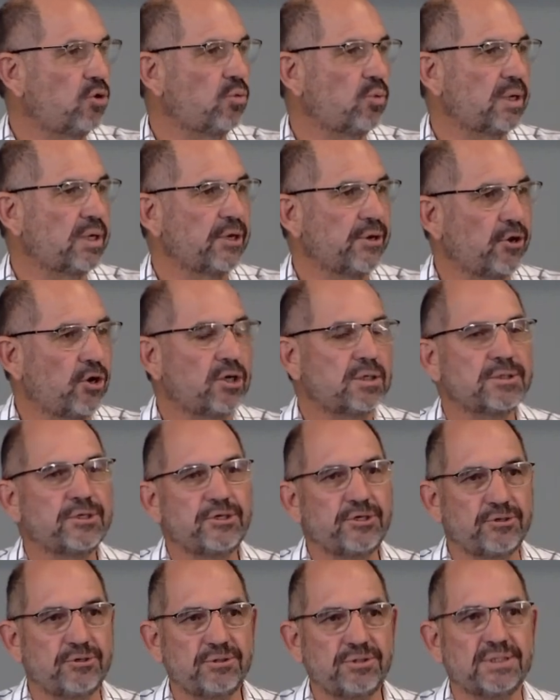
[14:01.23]
will not
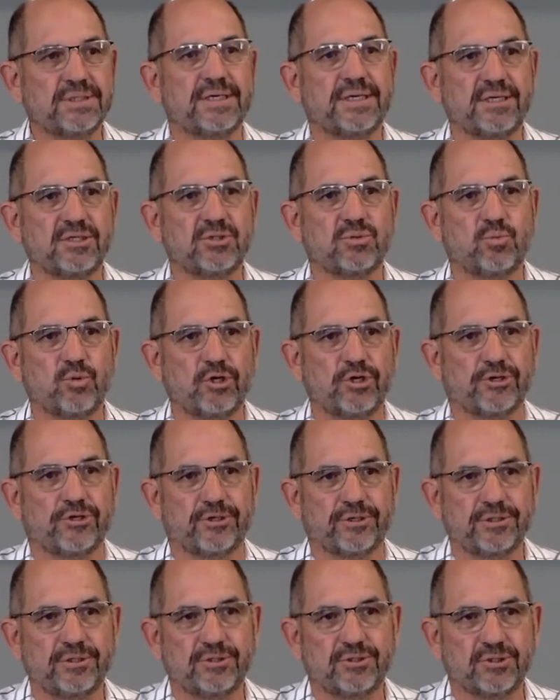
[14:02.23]
use these
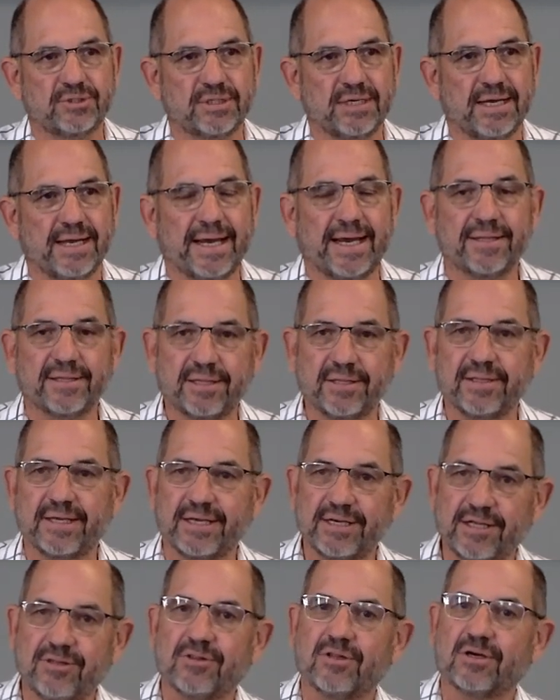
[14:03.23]
words other
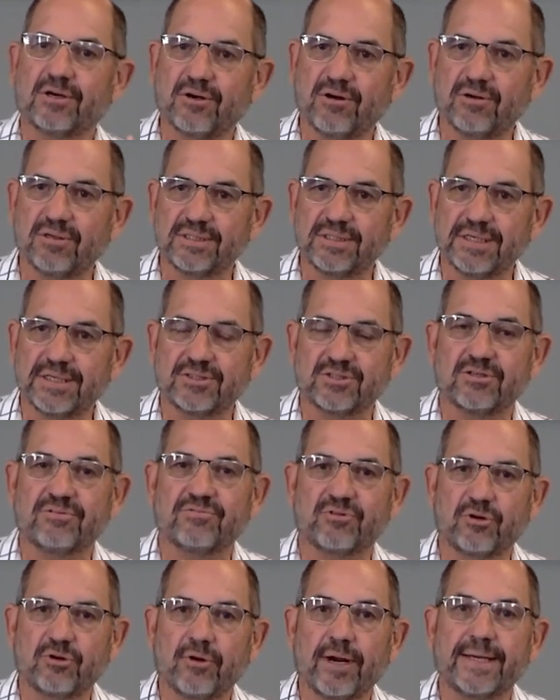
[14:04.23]
than in the context
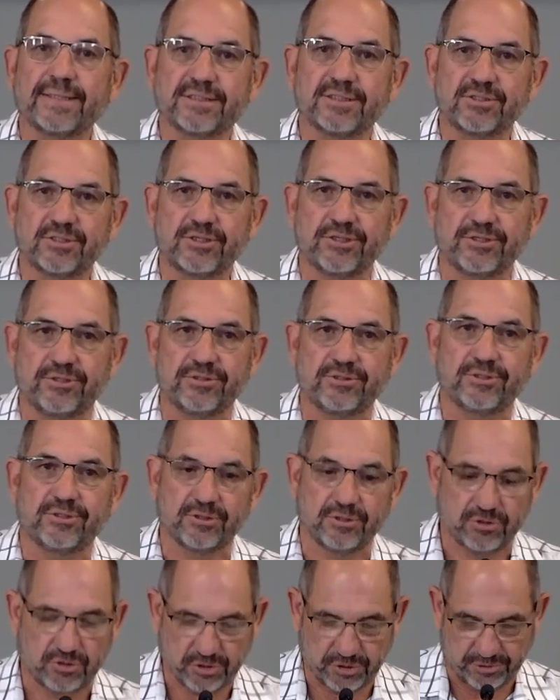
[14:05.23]
of gratitude
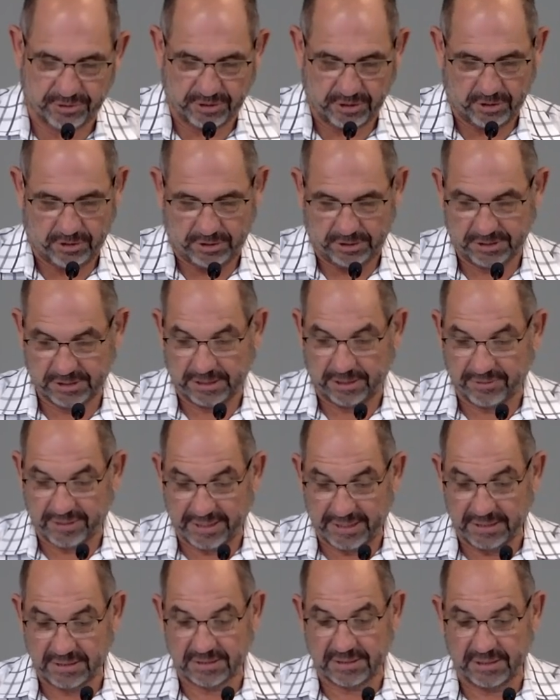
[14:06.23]
to God. So
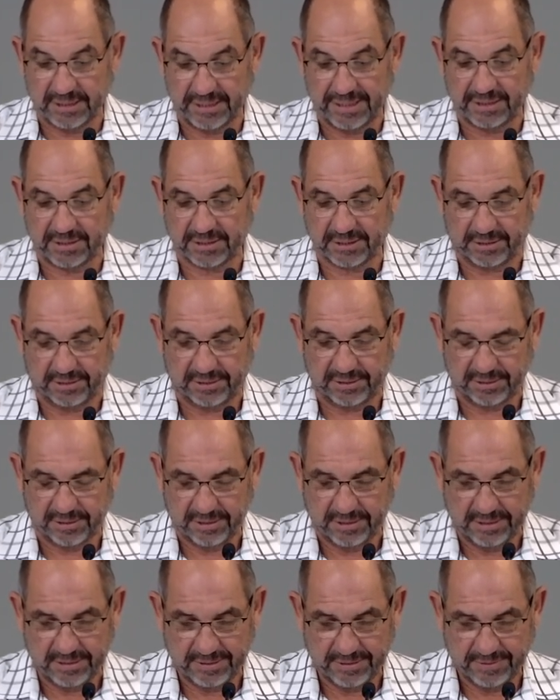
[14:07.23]
there's the lesson
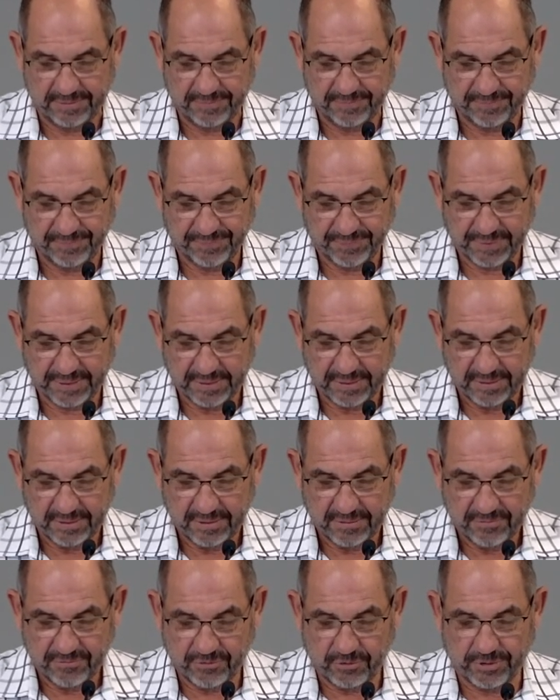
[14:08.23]

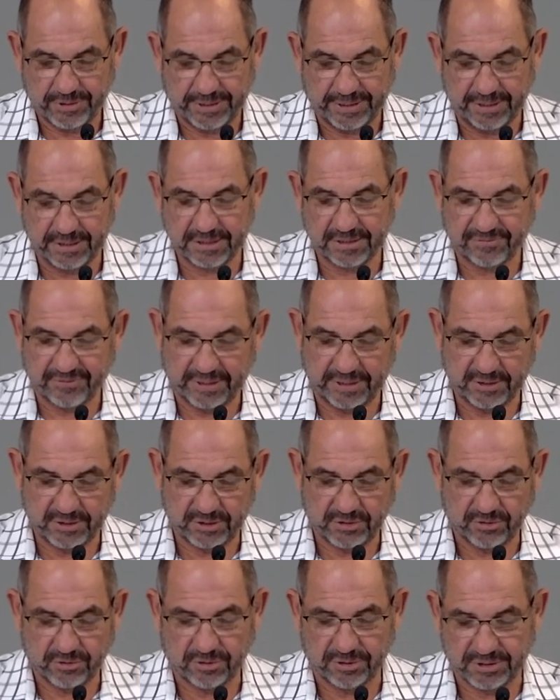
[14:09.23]
for those of us
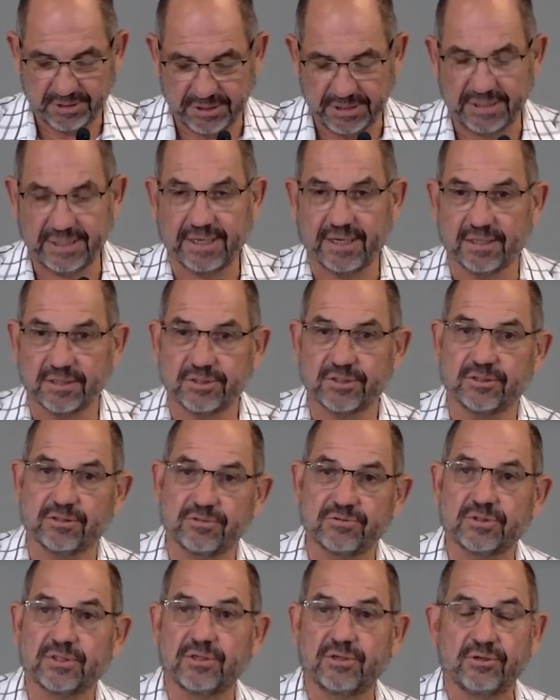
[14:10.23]
who consider
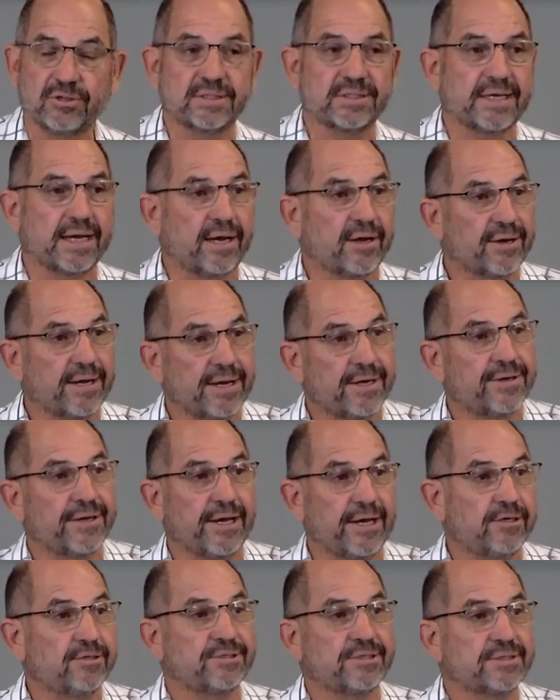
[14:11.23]
ourselves to look down our
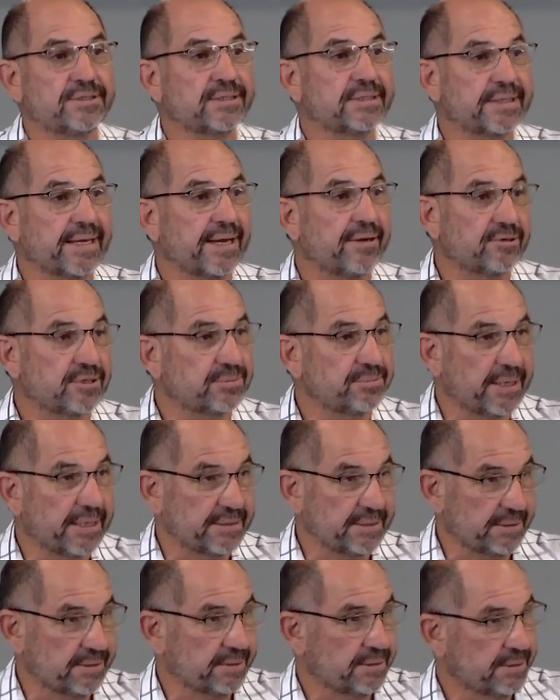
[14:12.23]
noses at
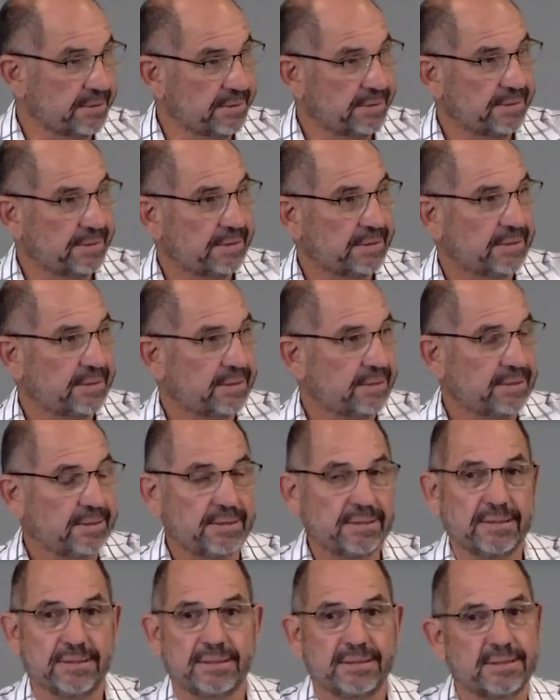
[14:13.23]
charismatics.
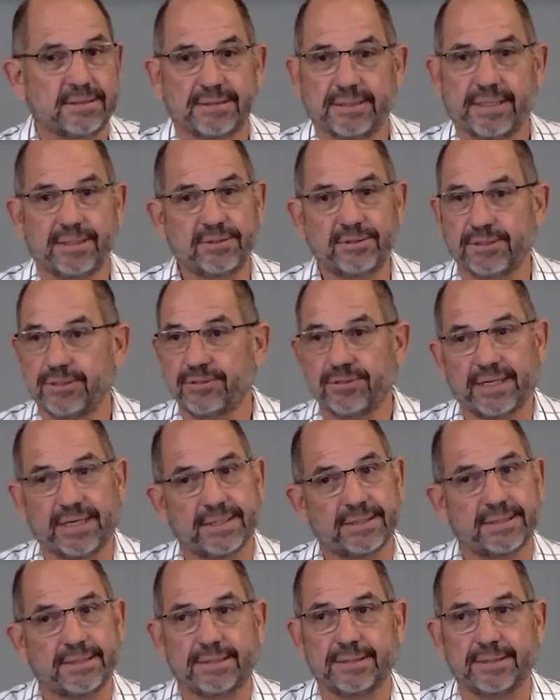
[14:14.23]
Don't do that.